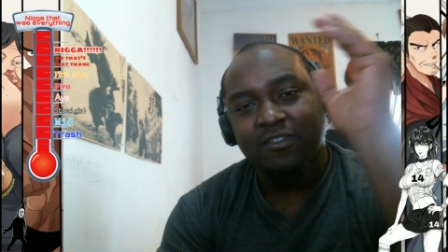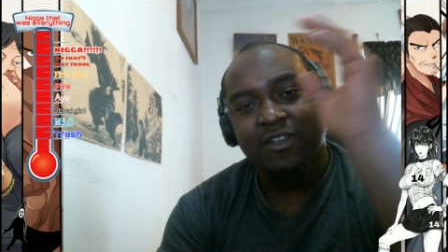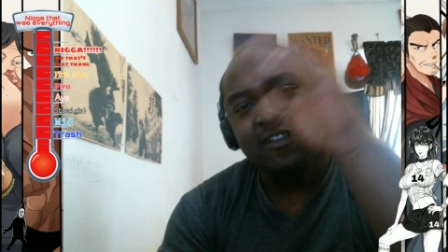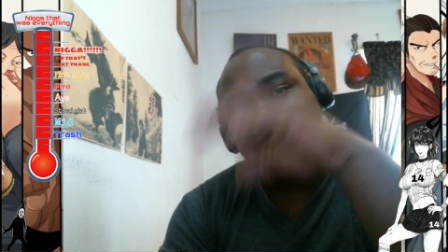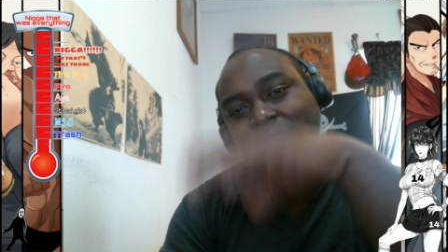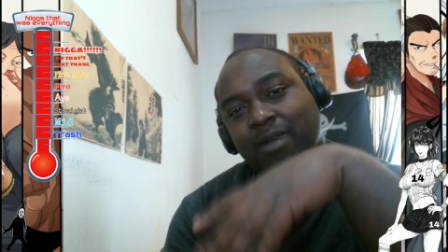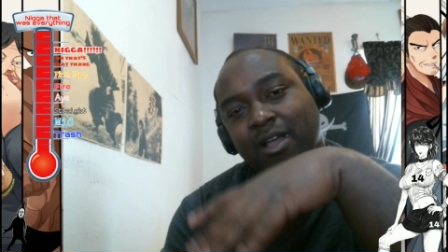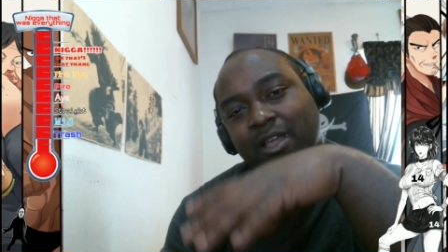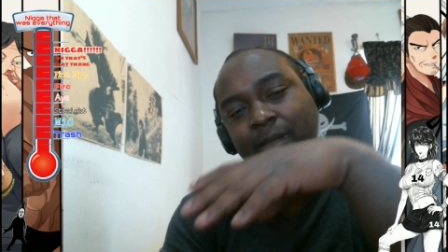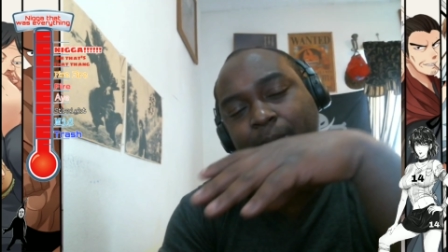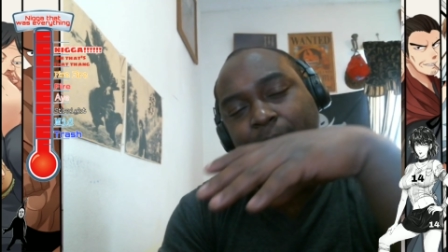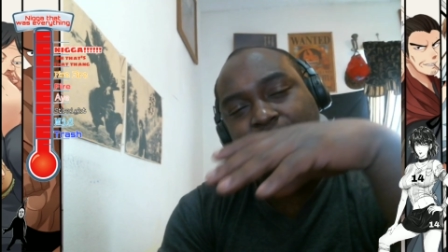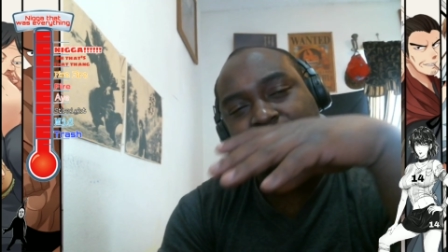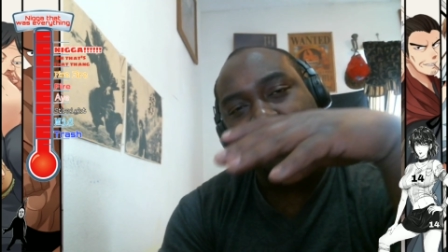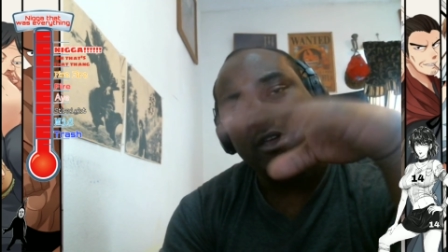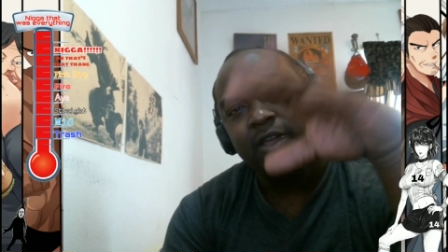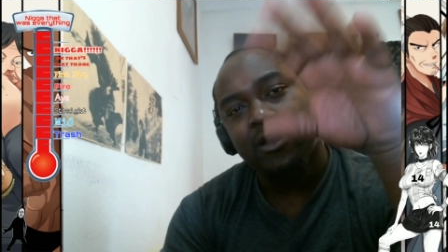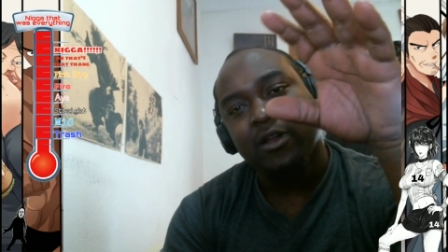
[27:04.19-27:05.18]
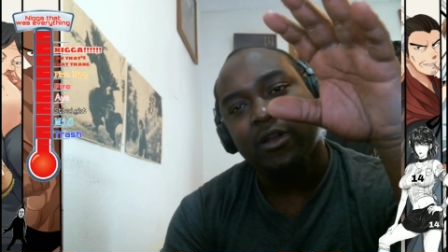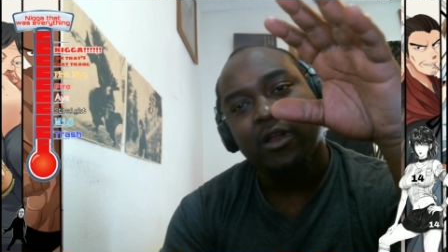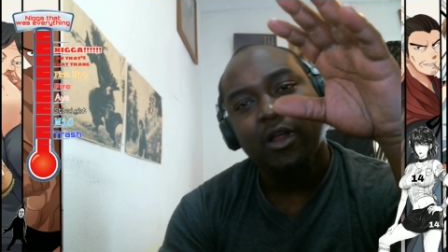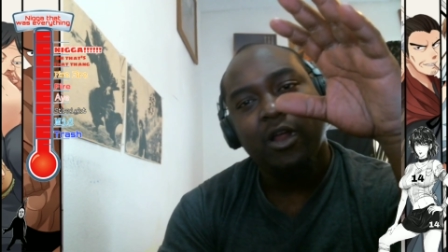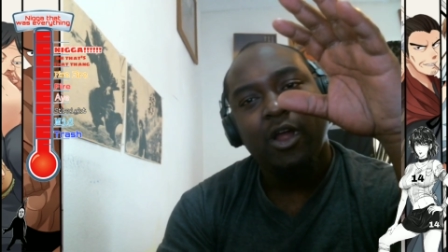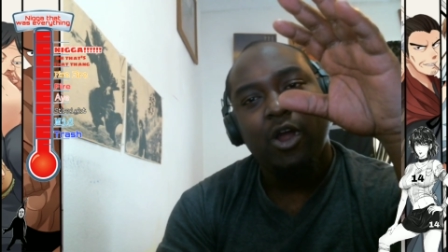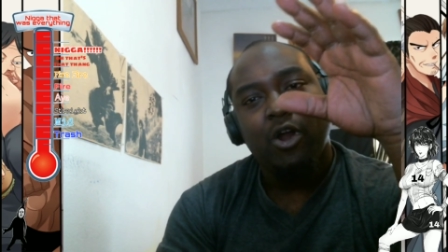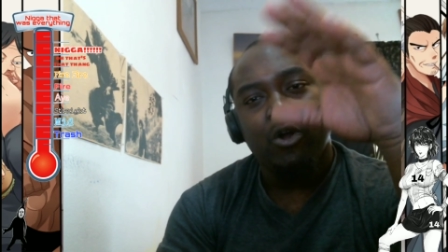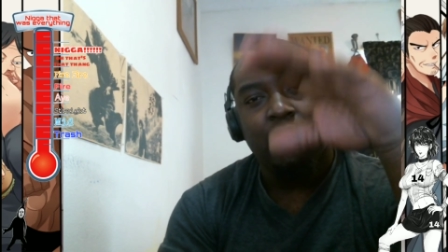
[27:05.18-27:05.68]
Tatsumaki in particular,
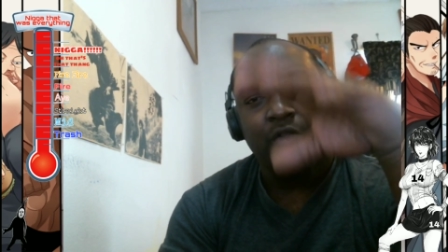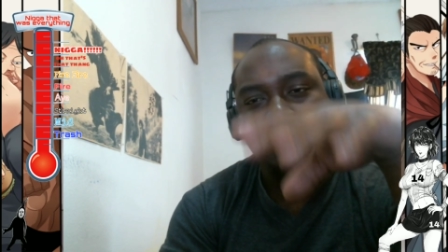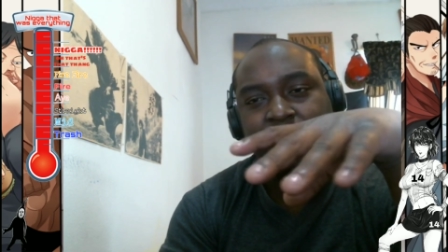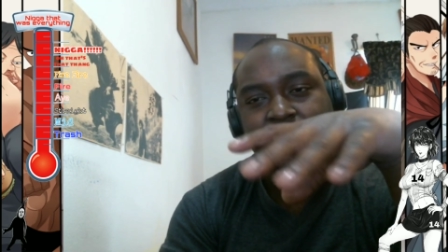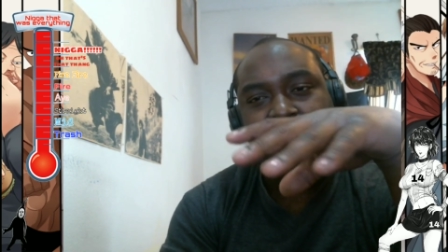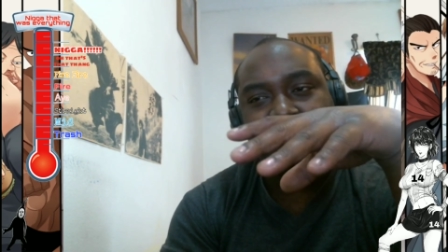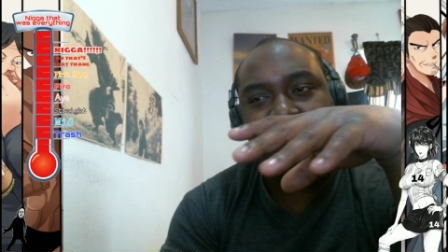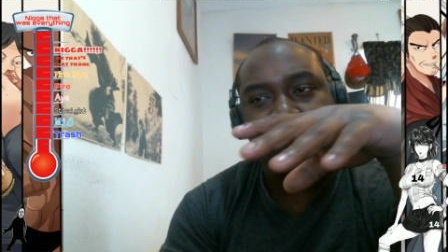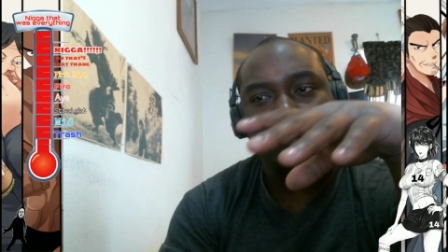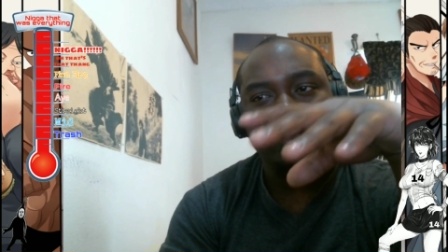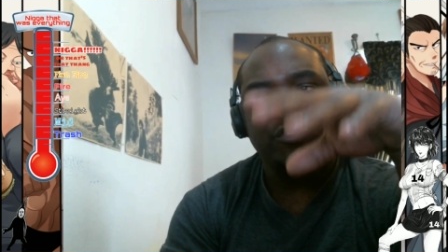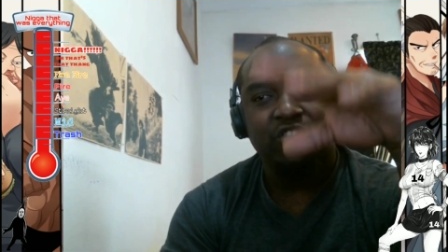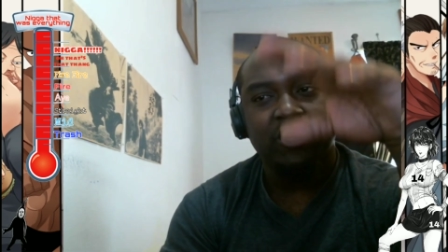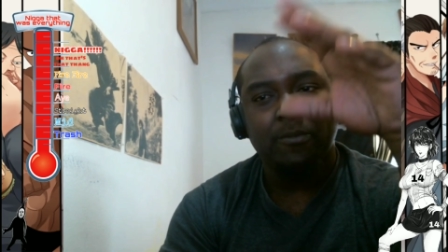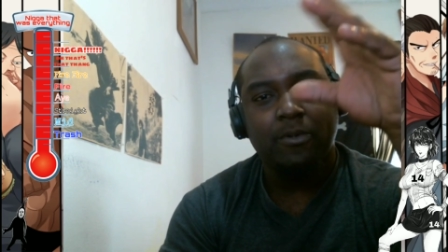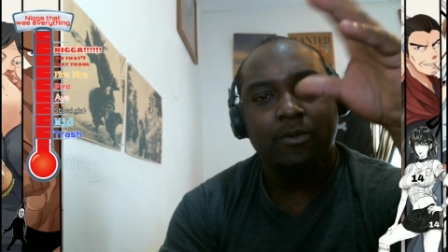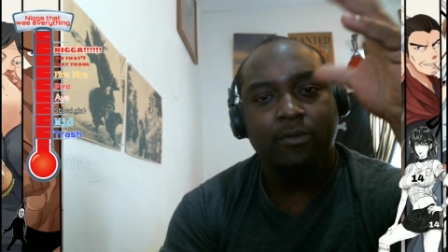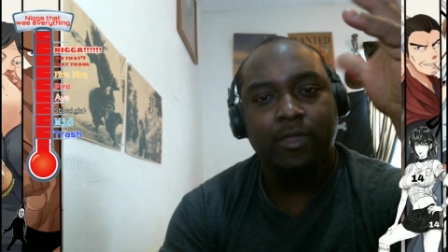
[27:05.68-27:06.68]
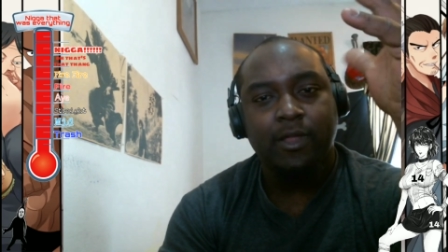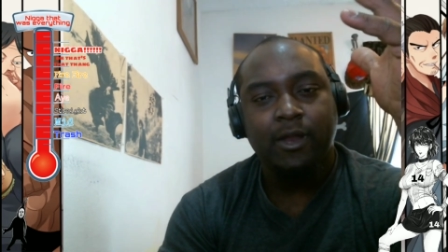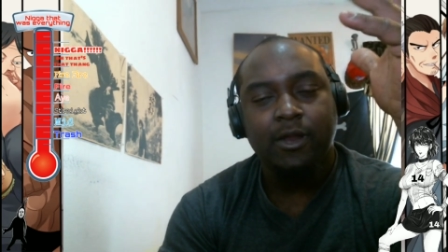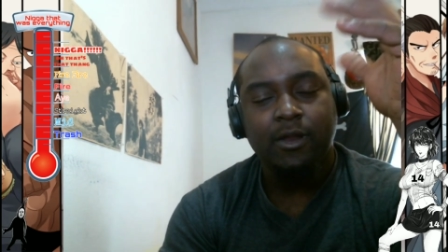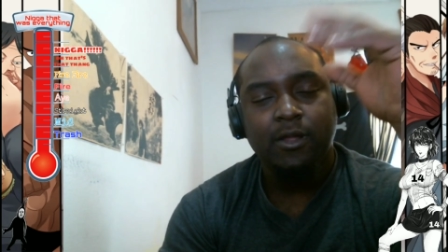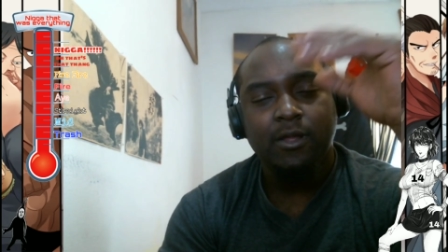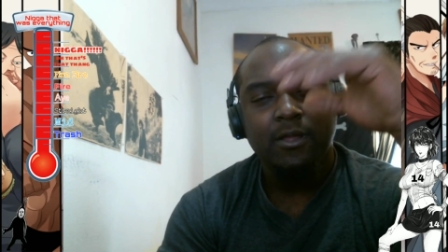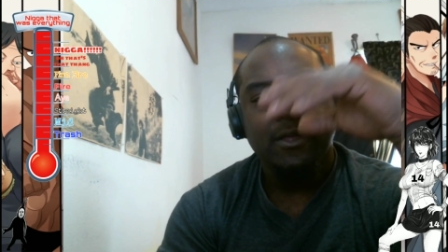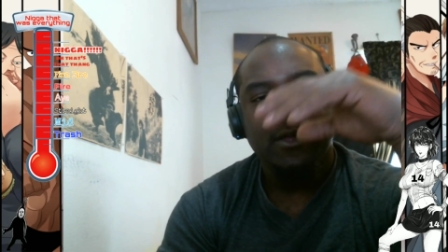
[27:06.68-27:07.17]
or other niggas throwing shit up over there.